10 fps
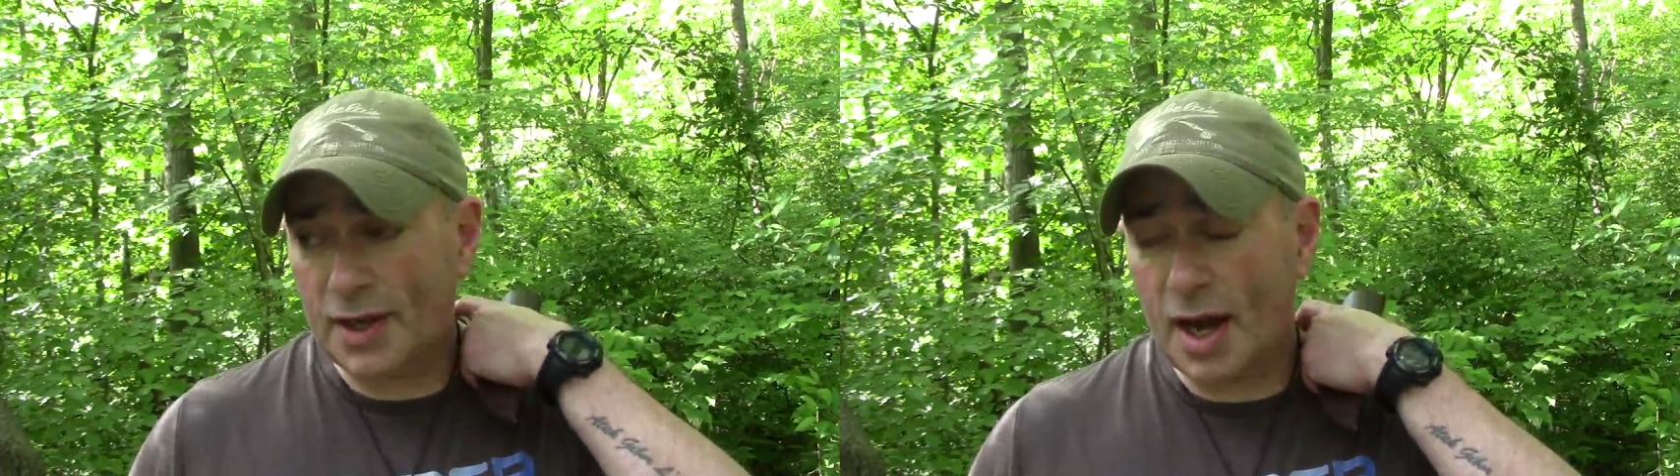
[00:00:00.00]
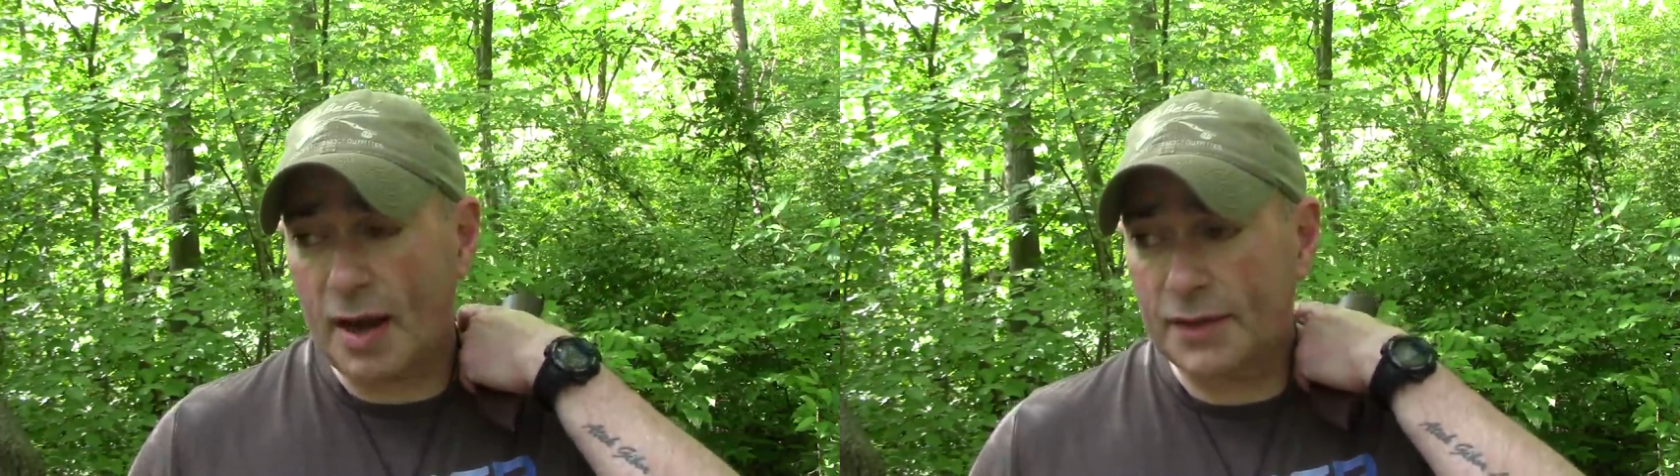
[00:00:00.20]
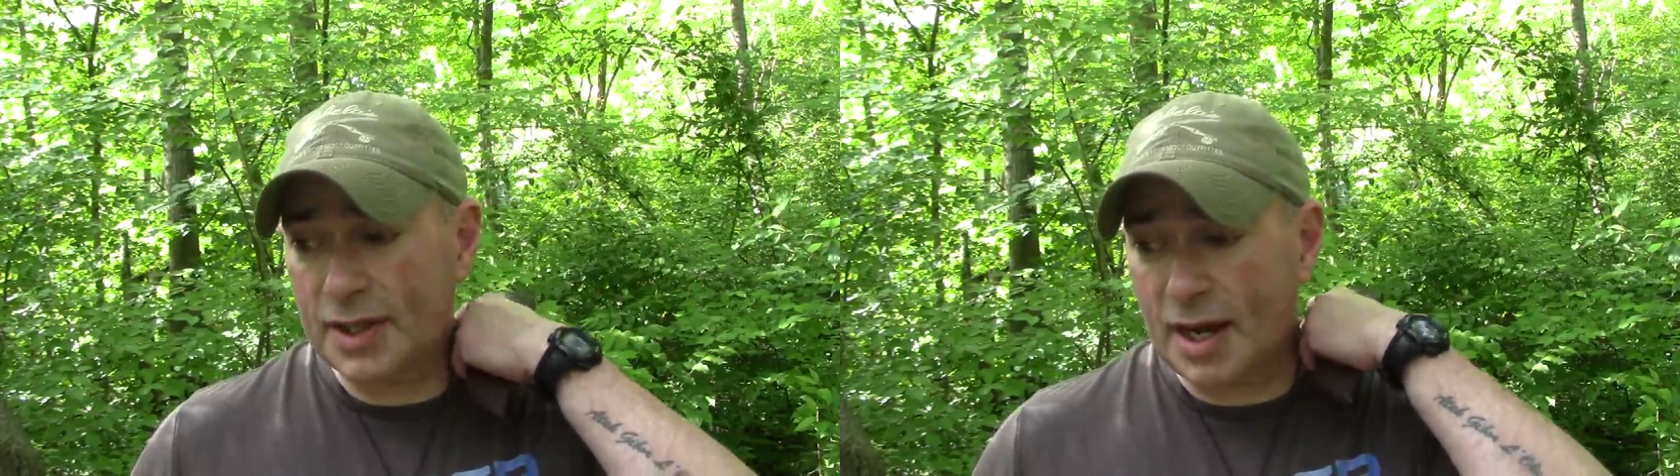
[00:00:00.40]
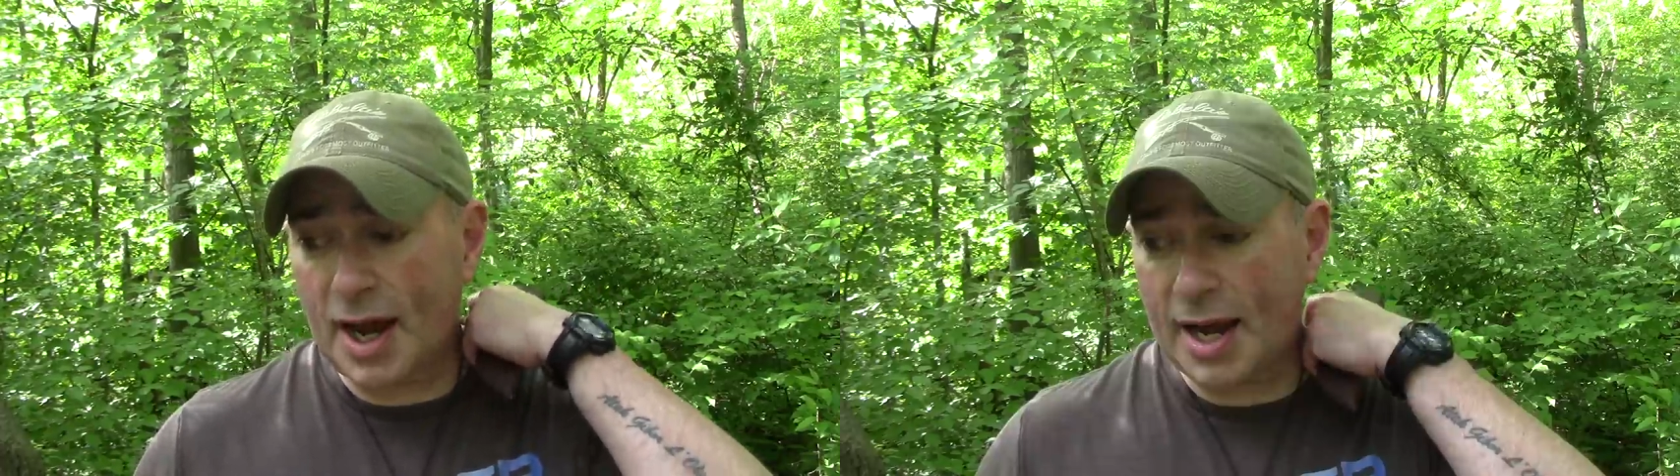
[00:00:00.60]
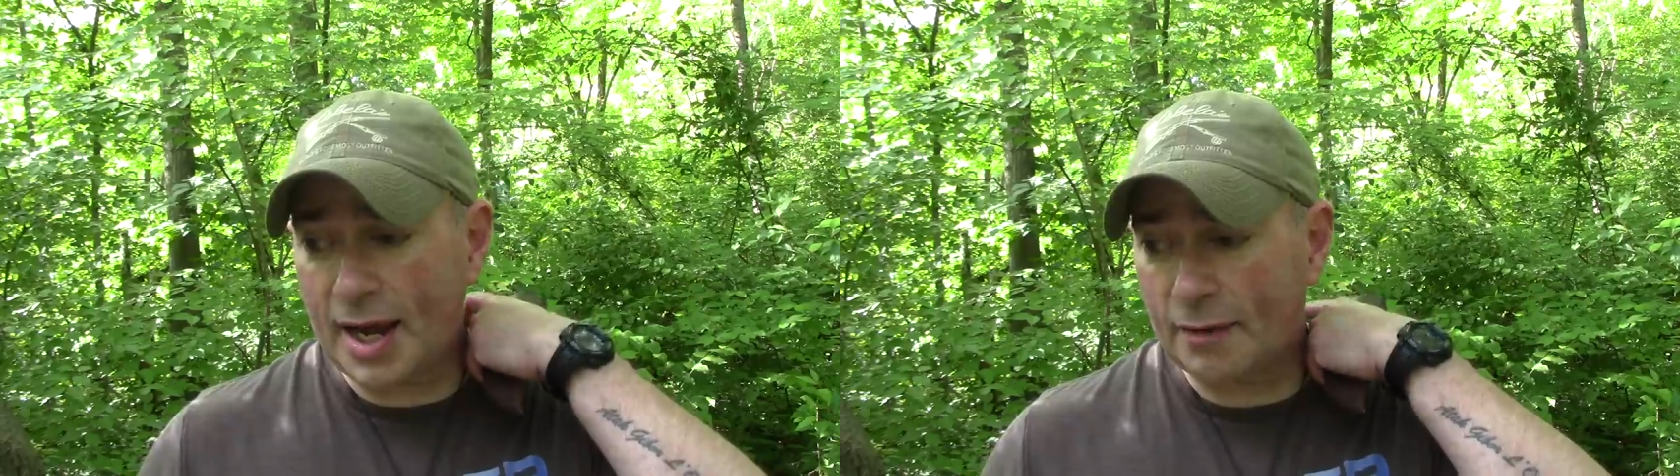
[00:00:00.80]
knives that
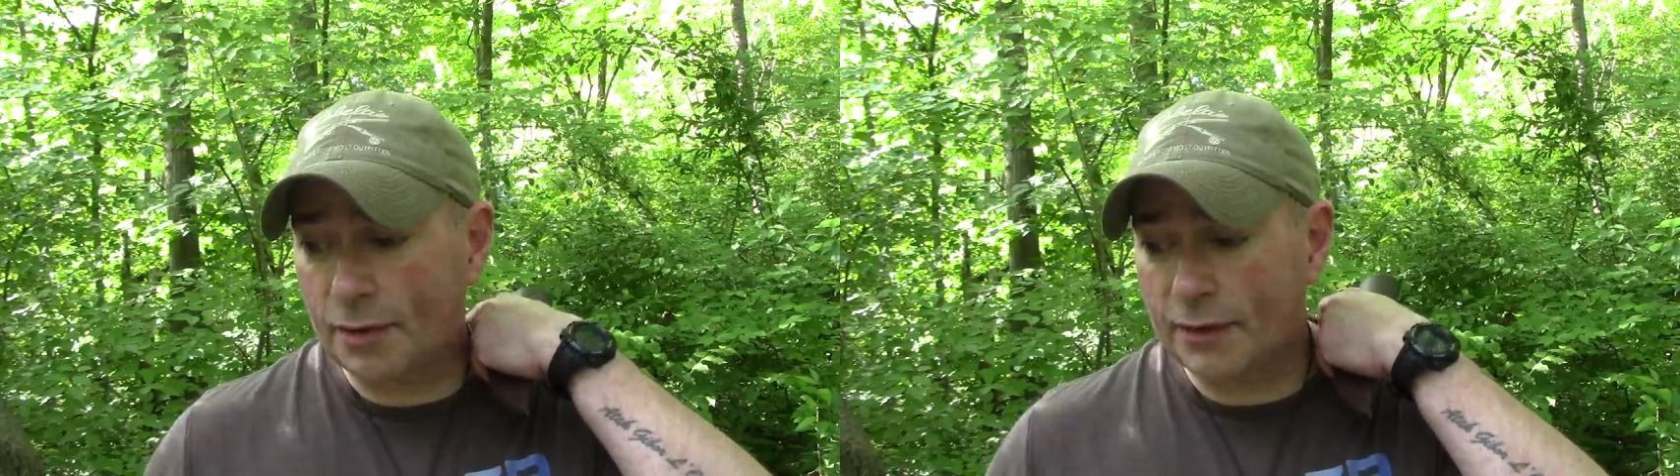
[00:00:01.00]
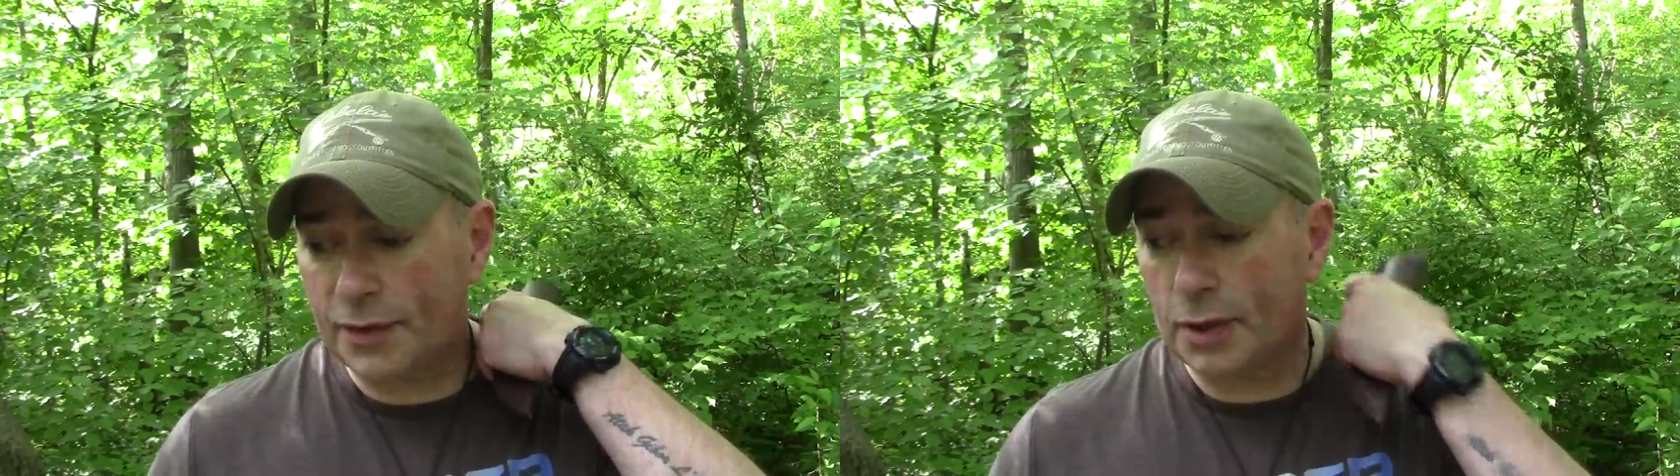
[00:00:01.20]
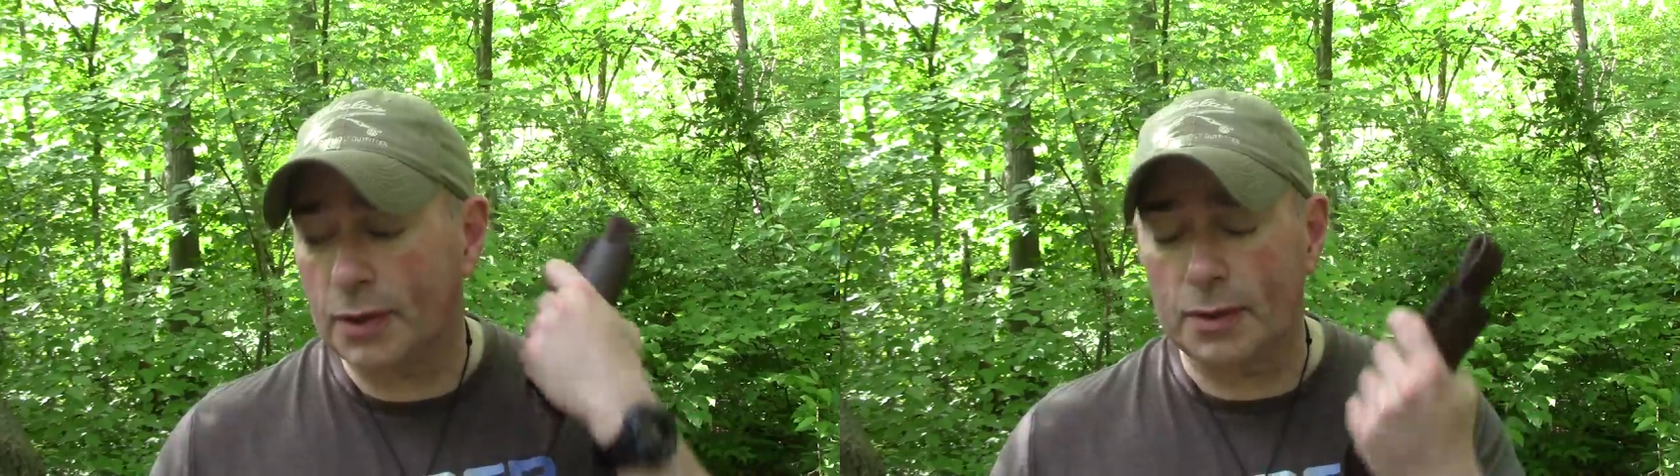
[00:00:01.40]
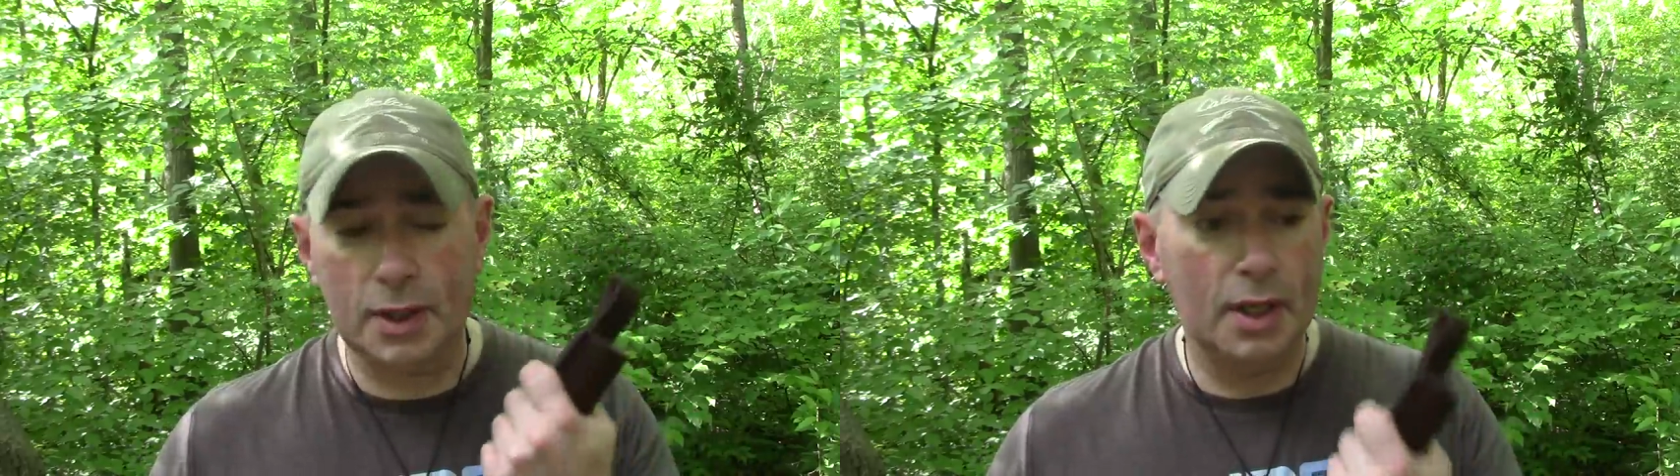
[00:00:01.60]
I have reviewed.